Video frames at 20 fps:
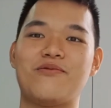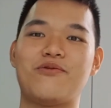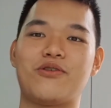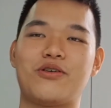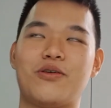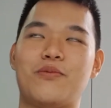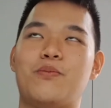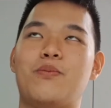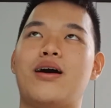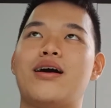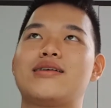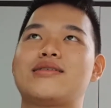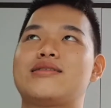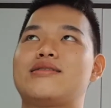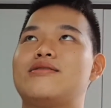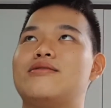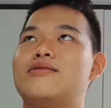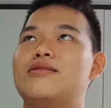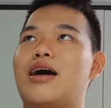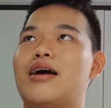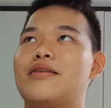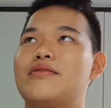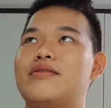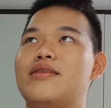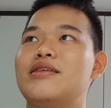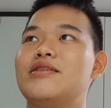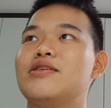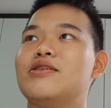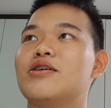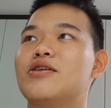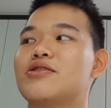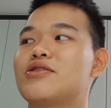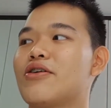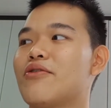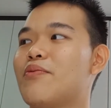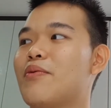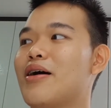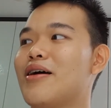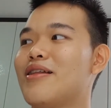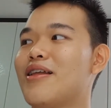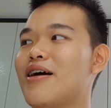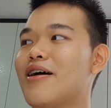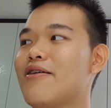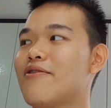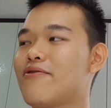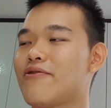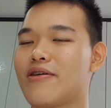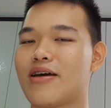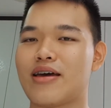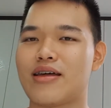for the past 19 years of my life